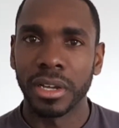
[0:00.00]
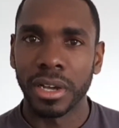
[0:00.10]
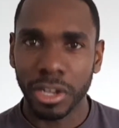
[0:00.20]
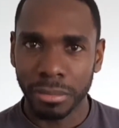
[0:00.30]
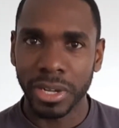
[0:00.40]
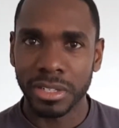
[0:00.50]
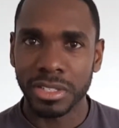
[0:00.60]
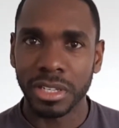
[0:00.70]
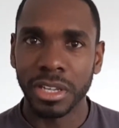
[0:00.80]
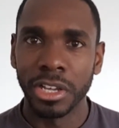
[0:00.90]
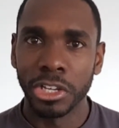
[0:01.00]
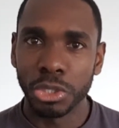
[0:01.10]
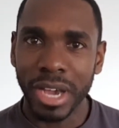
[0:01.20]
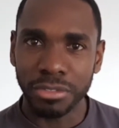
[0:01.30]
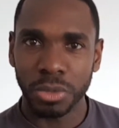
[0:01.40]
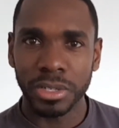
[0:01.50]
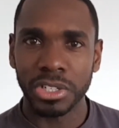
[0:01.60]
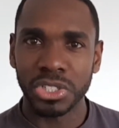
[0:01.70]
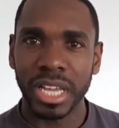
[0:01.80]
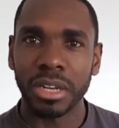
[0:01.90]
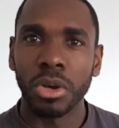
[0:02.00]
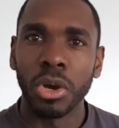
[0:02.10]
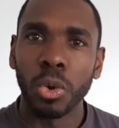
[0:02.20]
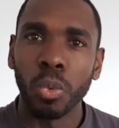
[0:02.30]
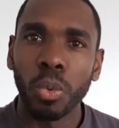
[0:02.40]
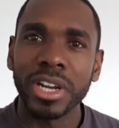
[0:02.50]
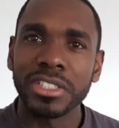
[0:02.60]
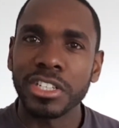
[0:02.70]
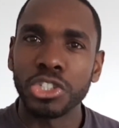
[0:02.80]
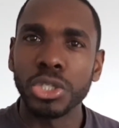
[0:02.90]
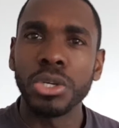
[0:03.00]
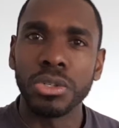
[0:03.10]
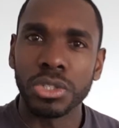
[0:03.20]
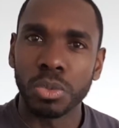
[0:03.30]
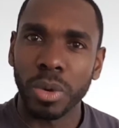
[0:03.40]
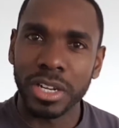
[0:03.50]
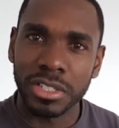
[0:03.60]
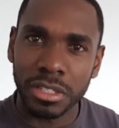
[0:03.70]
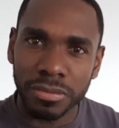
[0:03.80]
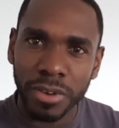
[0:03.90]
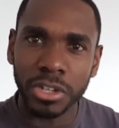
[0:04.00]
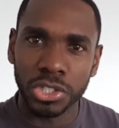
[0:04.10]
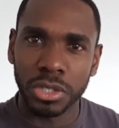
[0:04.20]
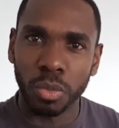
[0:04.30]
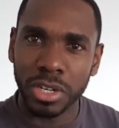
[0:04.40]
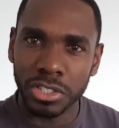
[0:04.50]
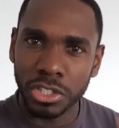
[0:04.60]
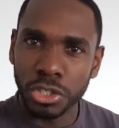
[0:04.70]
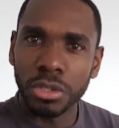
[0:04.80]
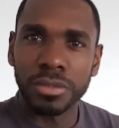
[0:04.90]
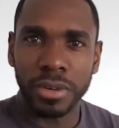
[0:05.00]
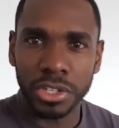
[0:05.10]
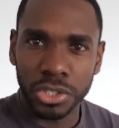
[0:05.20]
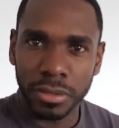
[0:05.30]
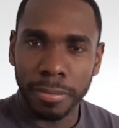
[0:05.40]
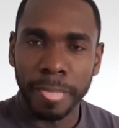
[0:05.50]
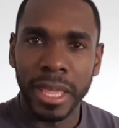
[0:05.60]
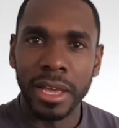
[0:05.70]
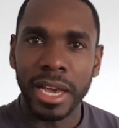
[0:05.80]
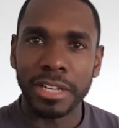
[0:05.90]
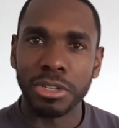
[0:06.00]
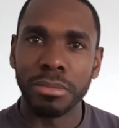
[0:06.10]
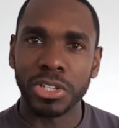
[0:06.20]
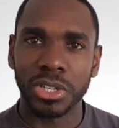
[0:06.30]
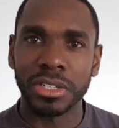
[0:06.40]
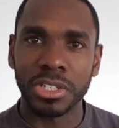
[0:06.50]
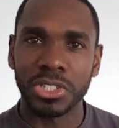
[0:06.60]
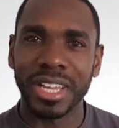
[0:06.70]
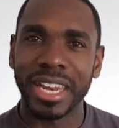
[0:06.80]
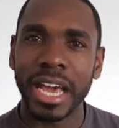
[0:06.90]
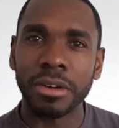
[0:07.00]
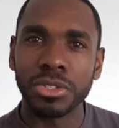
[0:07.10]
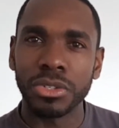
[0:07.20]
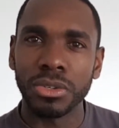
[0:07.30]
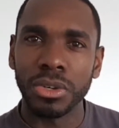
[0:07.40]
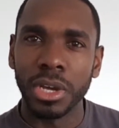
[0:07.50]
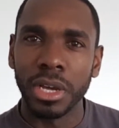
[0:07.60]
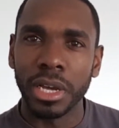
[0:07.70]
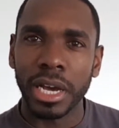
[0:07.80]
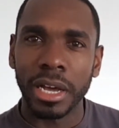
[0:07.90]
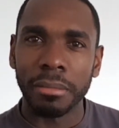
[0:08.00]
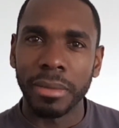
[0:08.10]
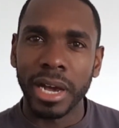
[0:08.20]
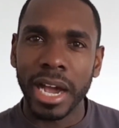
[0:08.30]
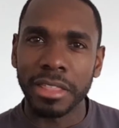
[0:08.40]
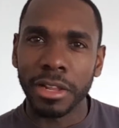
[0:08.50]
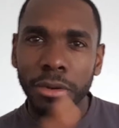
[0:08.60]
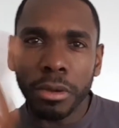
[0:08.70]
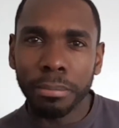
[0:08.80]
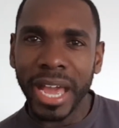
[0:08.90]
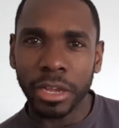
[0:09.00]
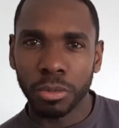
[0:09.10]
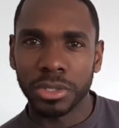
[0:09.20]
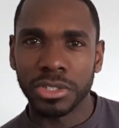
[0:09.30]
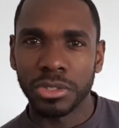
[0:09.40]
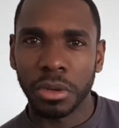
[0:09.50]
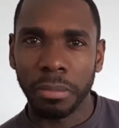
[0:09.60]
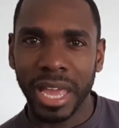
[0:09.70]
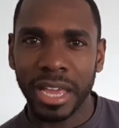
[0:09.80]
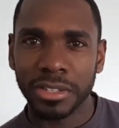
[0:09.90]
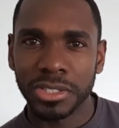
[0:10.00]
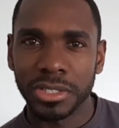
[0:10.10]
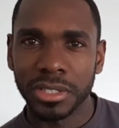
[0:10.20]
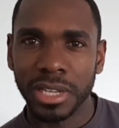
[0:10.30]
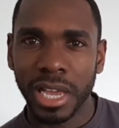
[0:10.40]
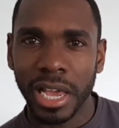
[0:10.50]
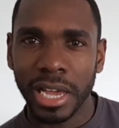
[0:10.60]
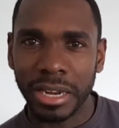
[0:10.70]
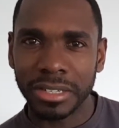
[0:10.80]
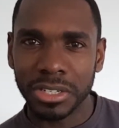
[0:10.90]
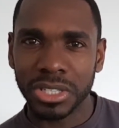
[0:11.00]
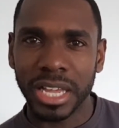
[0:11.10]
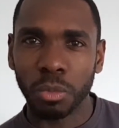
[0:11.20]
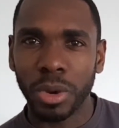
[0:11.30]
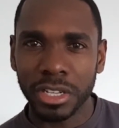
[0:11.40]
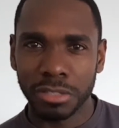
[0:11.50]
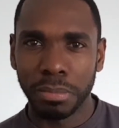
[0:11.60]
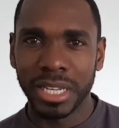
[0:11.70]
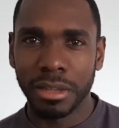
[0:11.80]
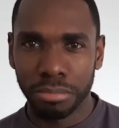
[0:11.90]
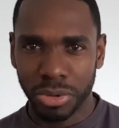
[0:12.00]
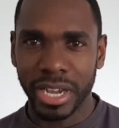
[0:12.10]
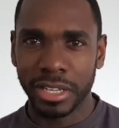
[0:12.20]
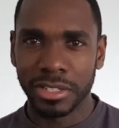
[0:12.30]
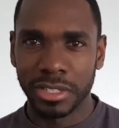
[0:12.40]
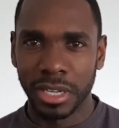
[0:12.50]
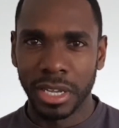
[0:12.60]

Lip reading: a commodity, you have to understand what is its use, what is its function, what is its use function. And you must understand how to either look backwards to the past and understand what it's been the price